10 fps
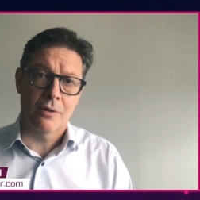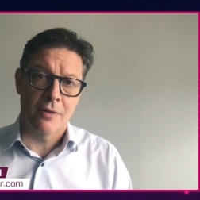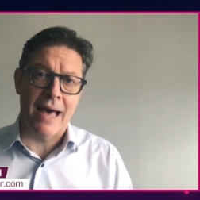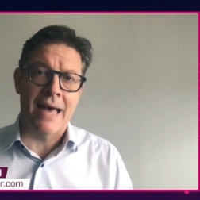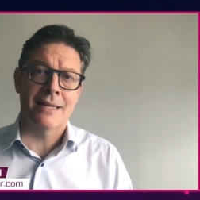
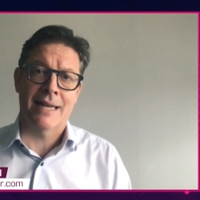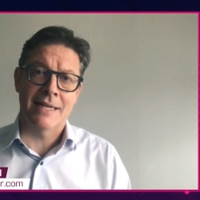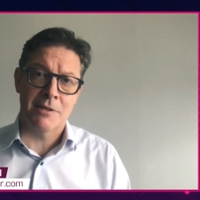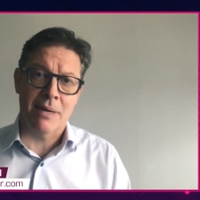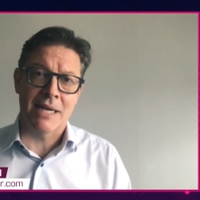that
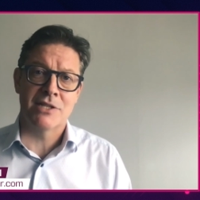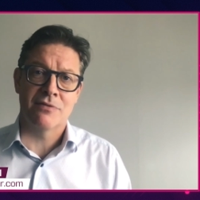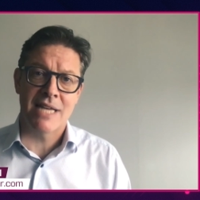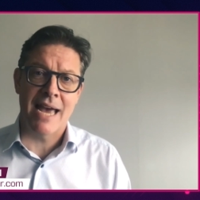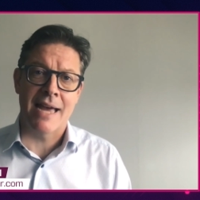database
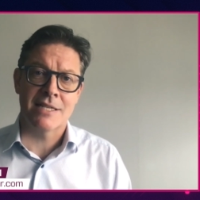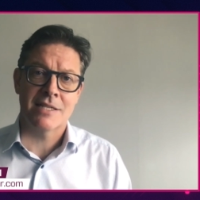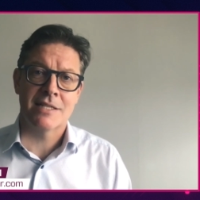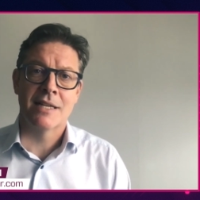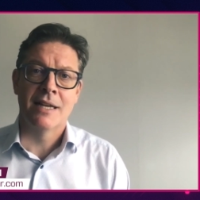of
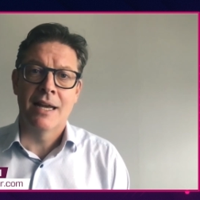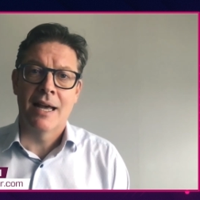tests